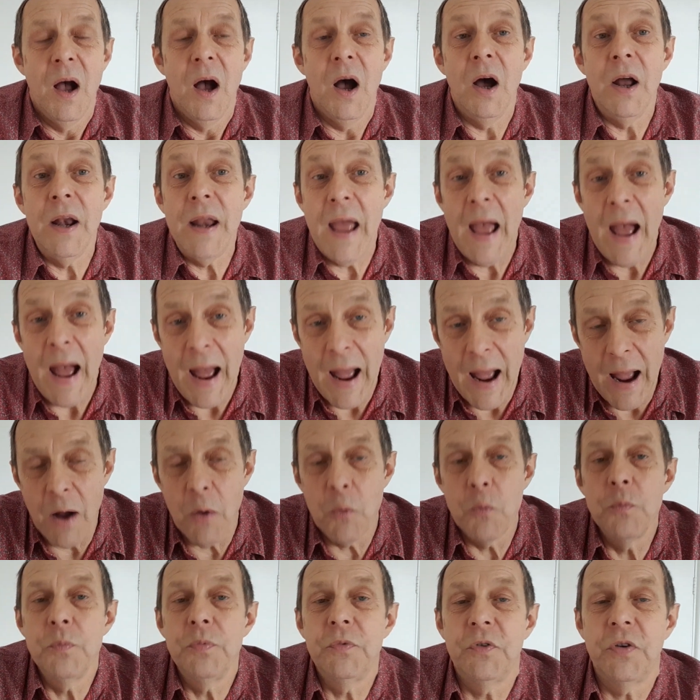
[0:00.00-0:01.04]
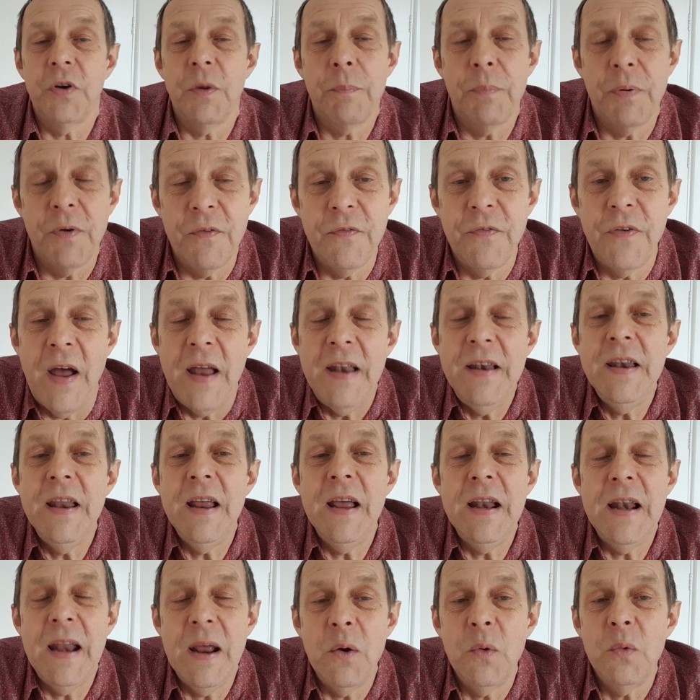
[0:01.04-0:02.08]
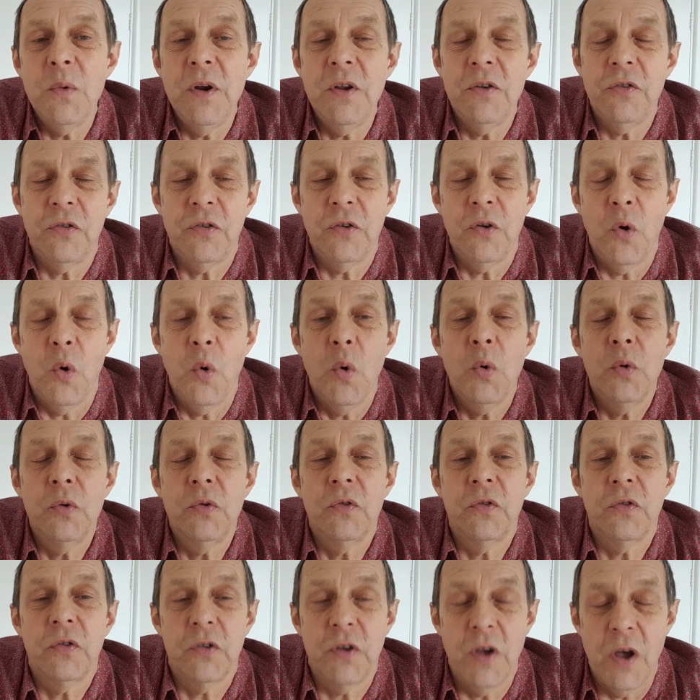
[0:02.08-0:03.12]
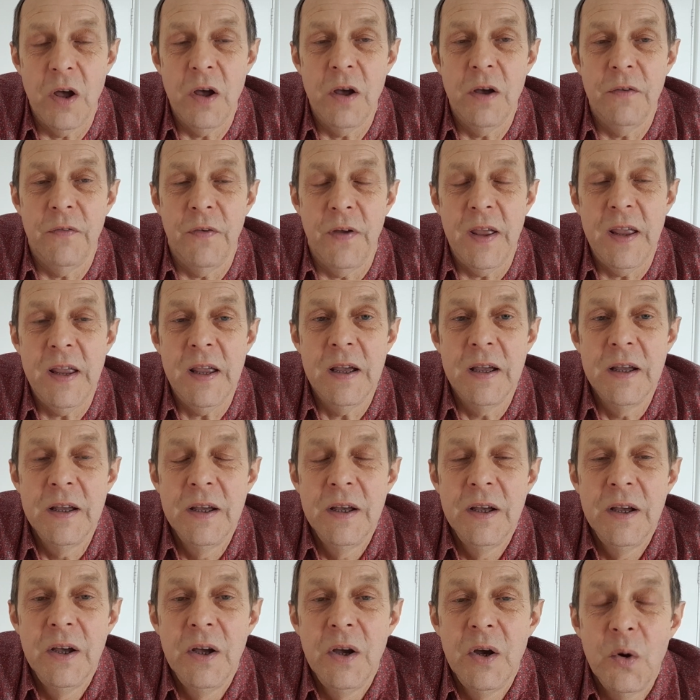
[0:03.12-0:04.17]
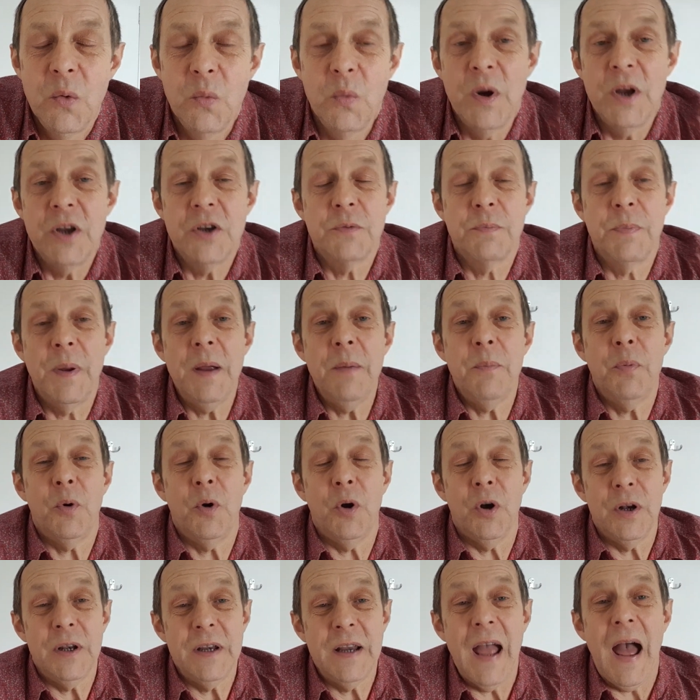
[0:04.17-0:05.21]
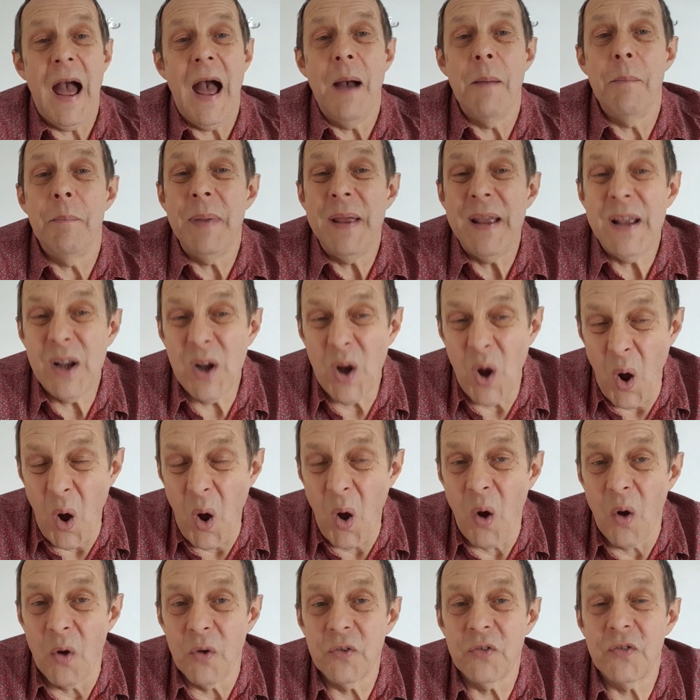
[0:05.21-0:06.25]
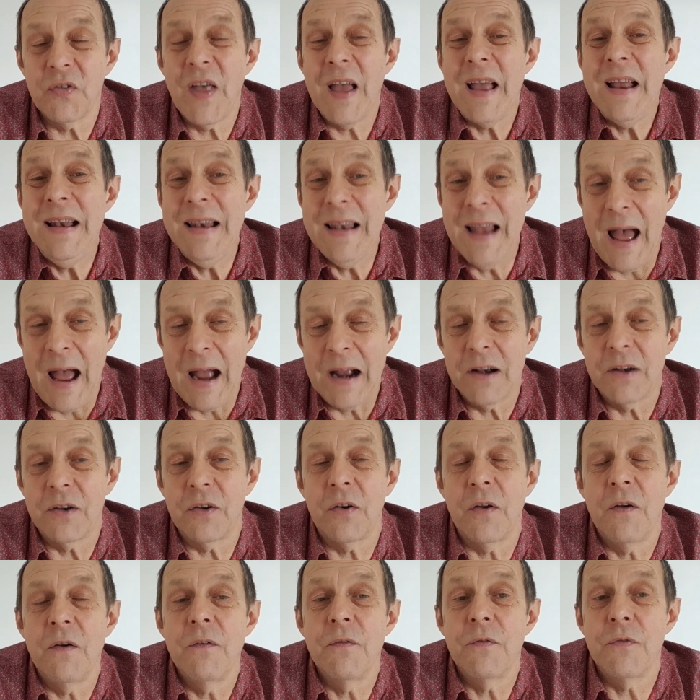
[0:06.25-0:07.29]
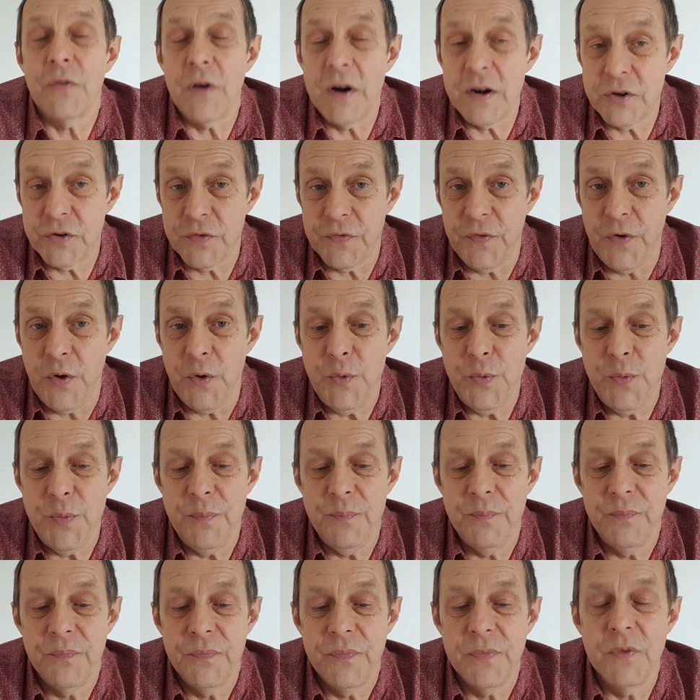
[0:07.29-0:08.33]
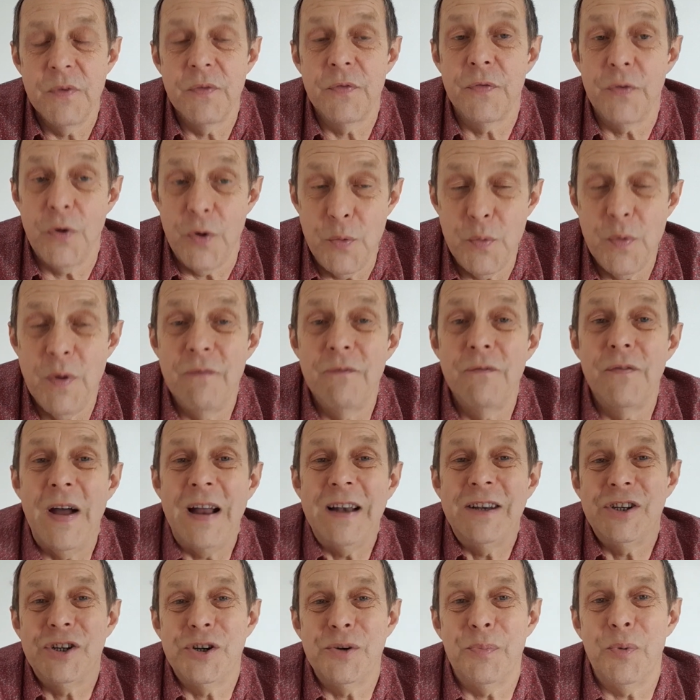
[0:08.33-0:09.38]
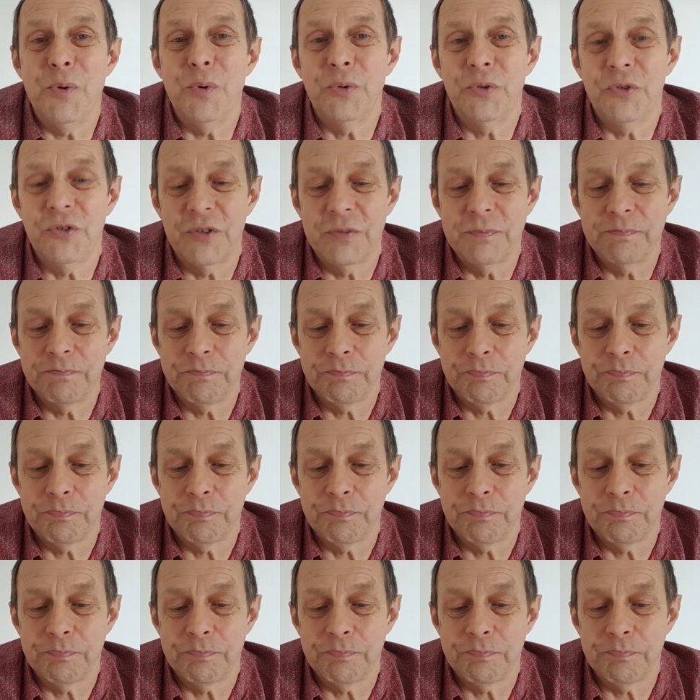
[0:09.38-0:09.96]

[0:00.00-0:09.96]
and it helped to prevent an illness called scurvy, which people could get because they lacked fresh fruit and vegetables.